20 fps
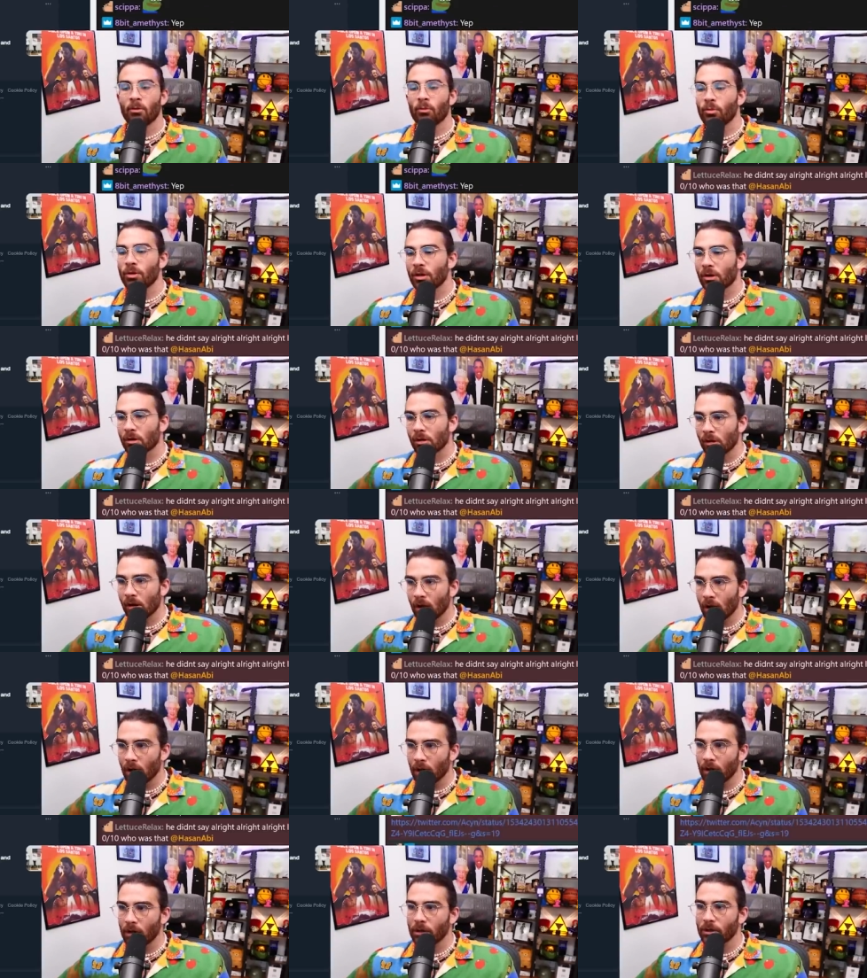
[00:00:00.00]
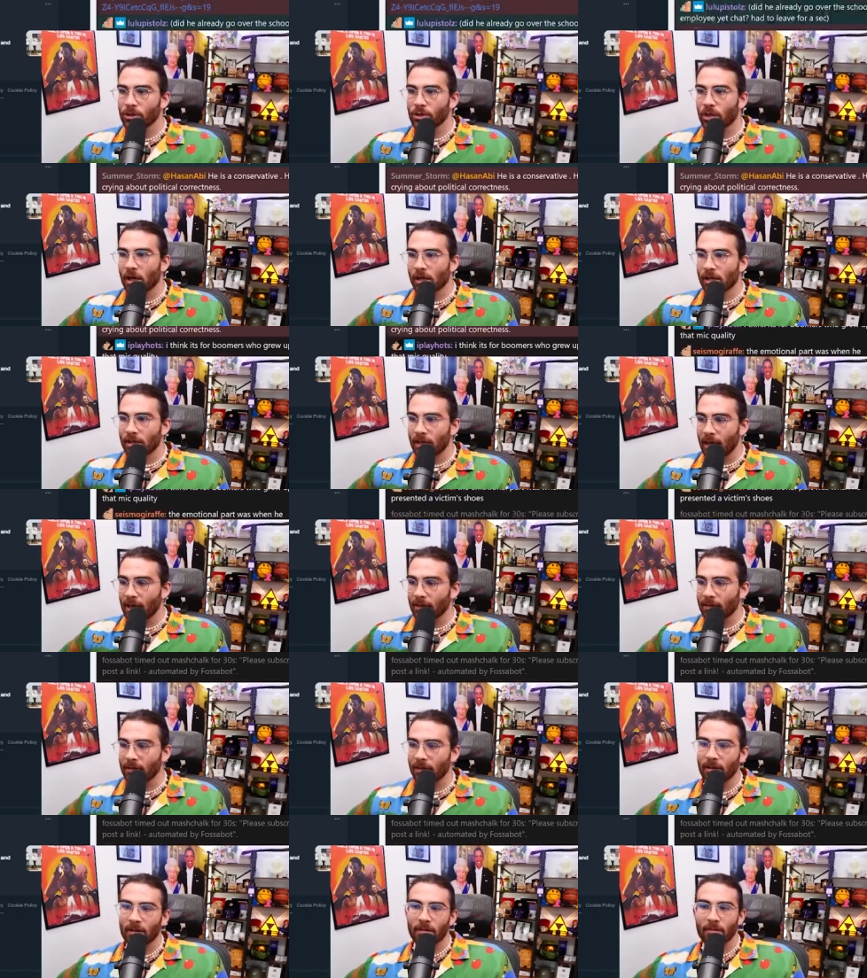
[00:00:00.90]
We are all
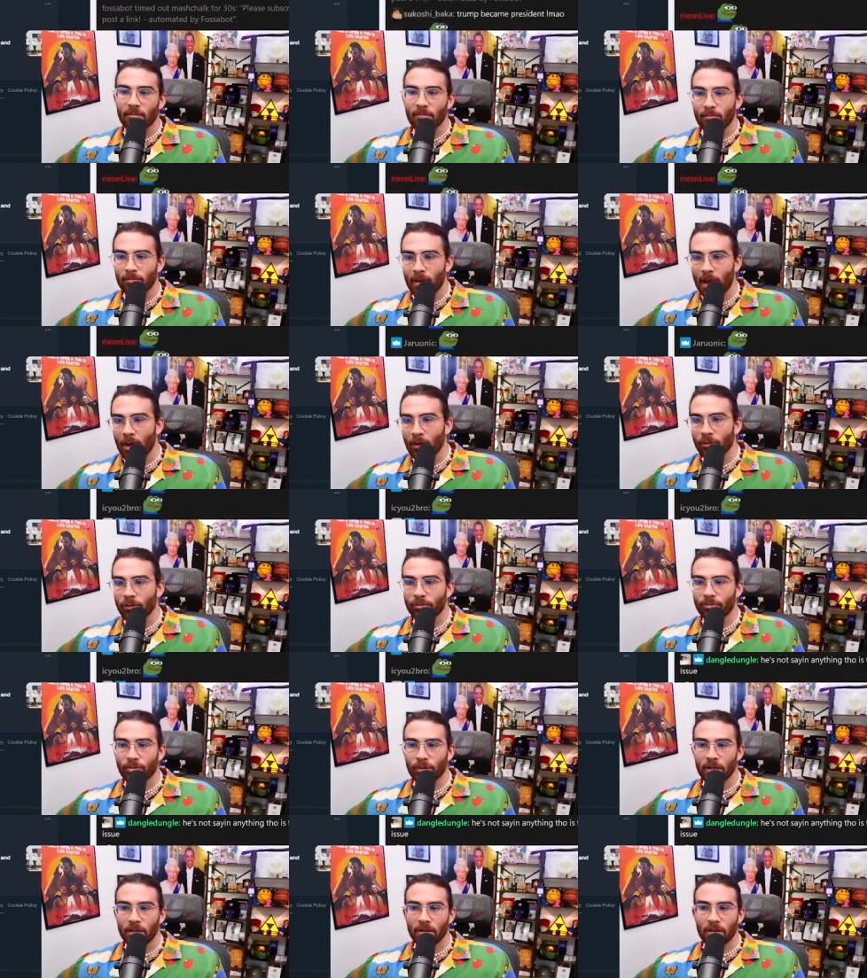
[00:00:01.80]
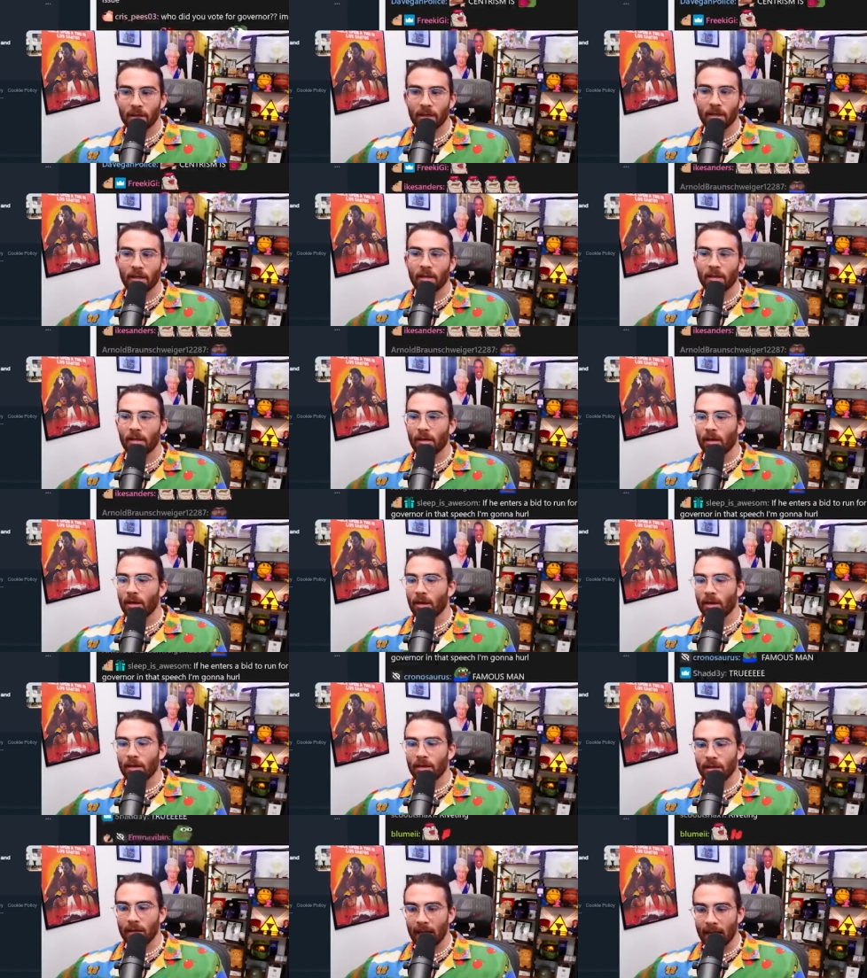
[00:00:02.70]
gigantic, mouth breathing, uh,
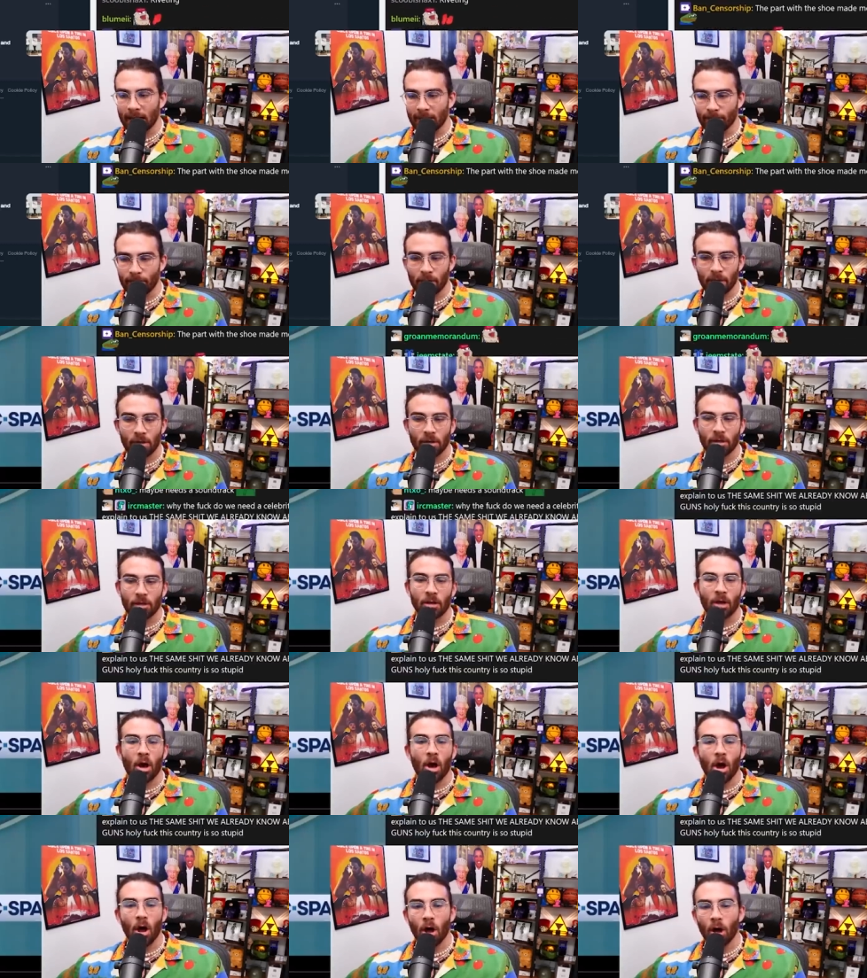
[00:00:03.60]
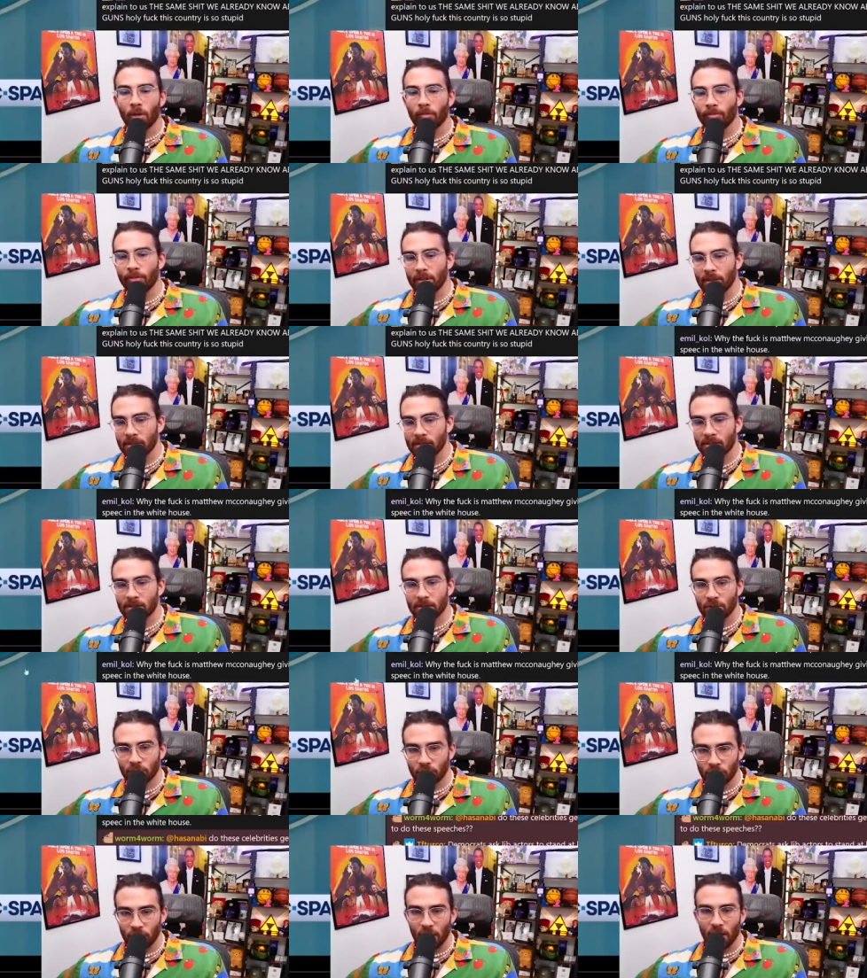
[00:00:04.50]
neck bearded hog pieces
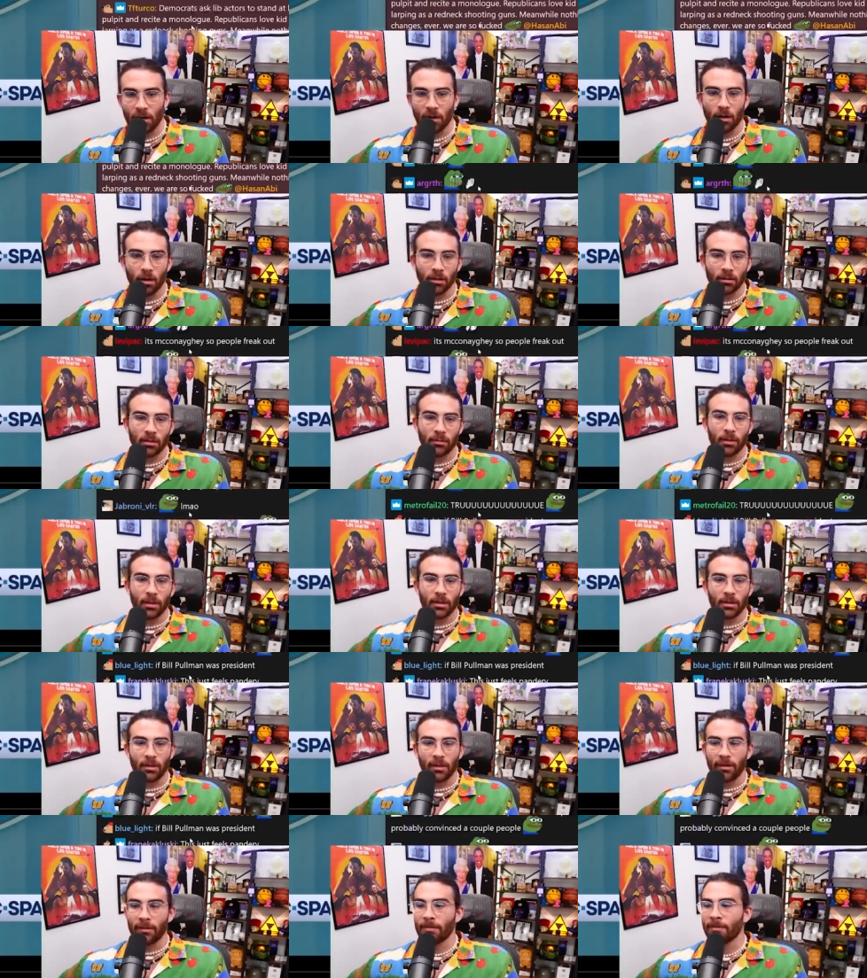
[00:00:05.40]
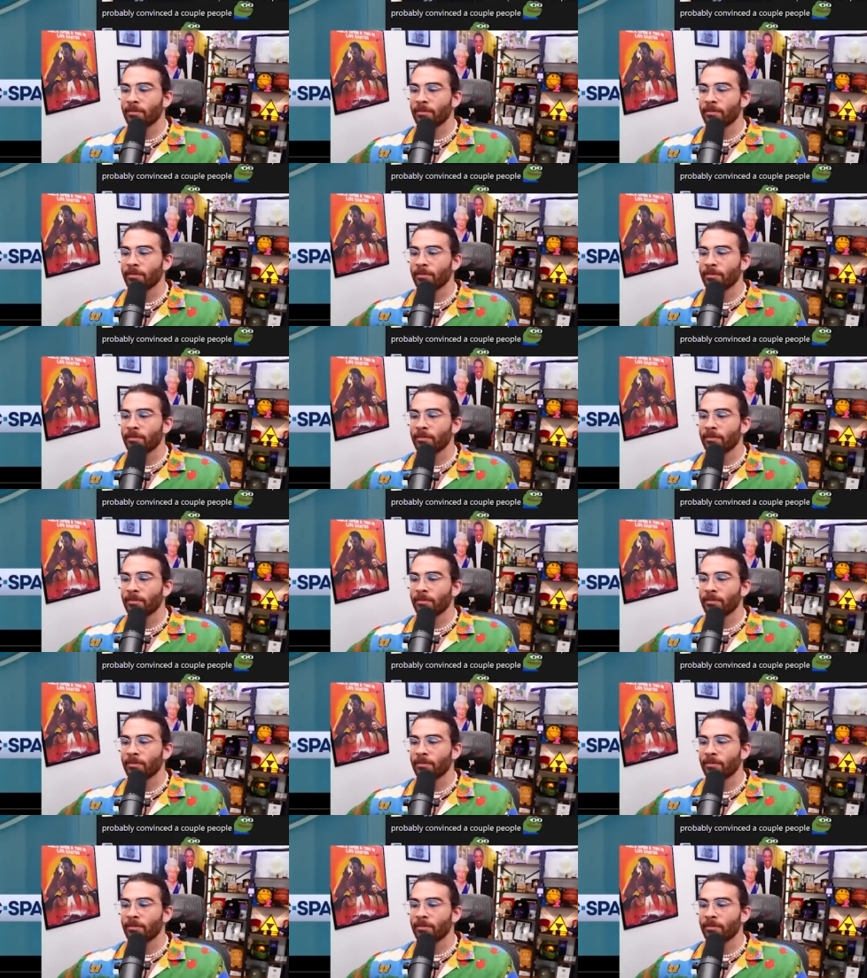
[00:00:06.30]
of shit. Ultimately,